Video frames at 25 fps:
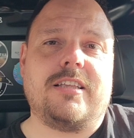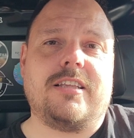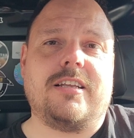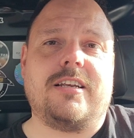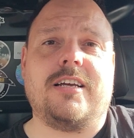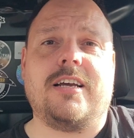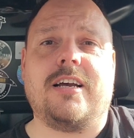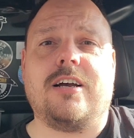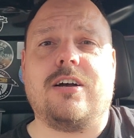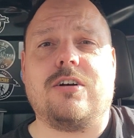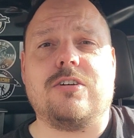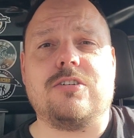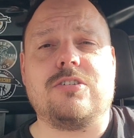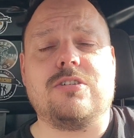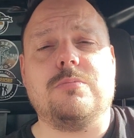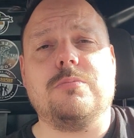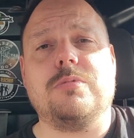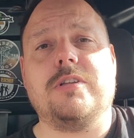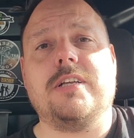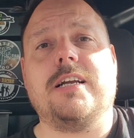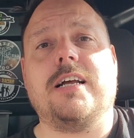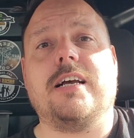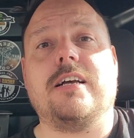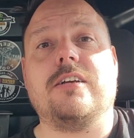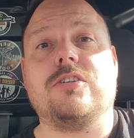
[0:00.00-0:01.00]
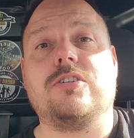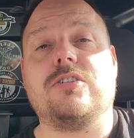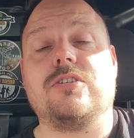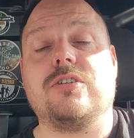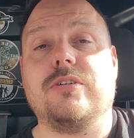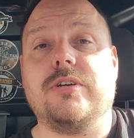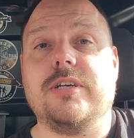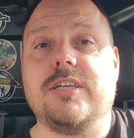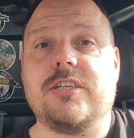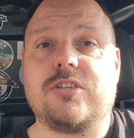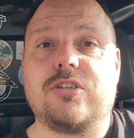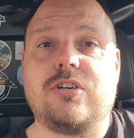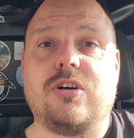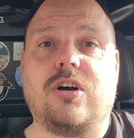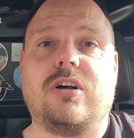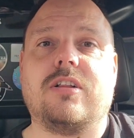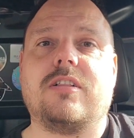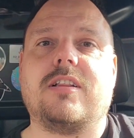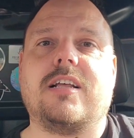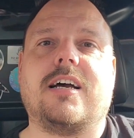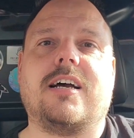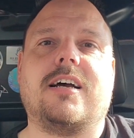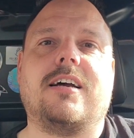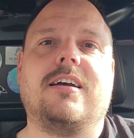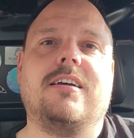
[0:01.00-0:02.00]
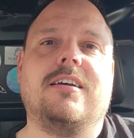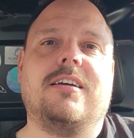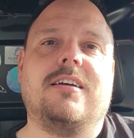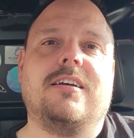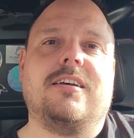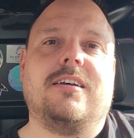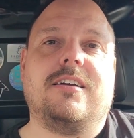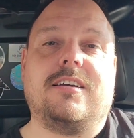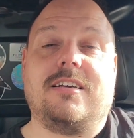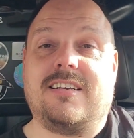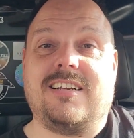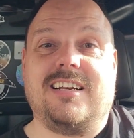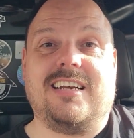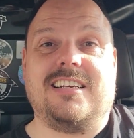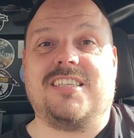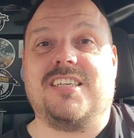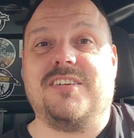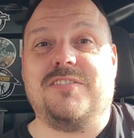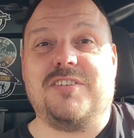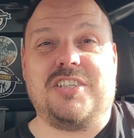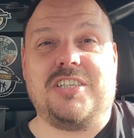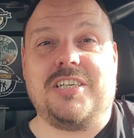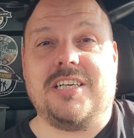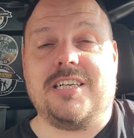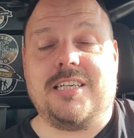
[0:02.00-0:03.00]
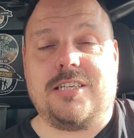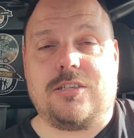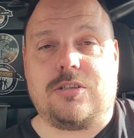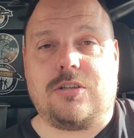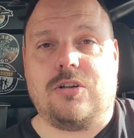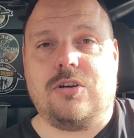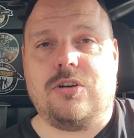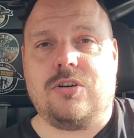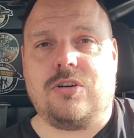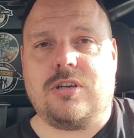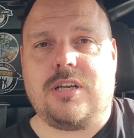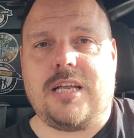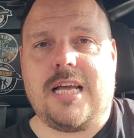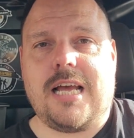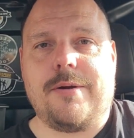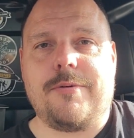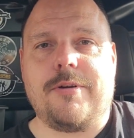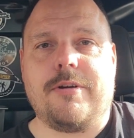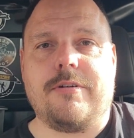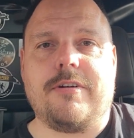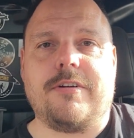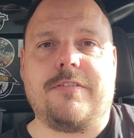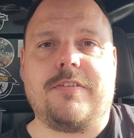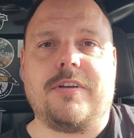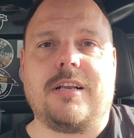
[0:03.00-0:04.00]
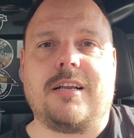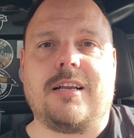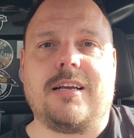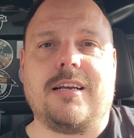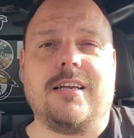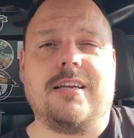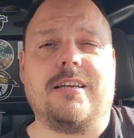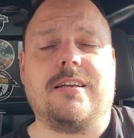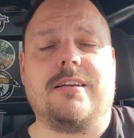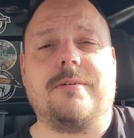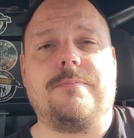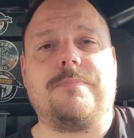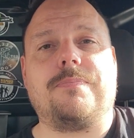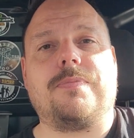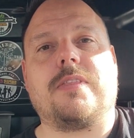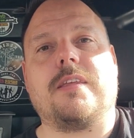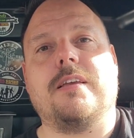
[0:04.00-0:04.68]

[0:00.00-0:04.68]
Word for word: Ethernet or something else, so it's got that connectivity in its local area, if you like.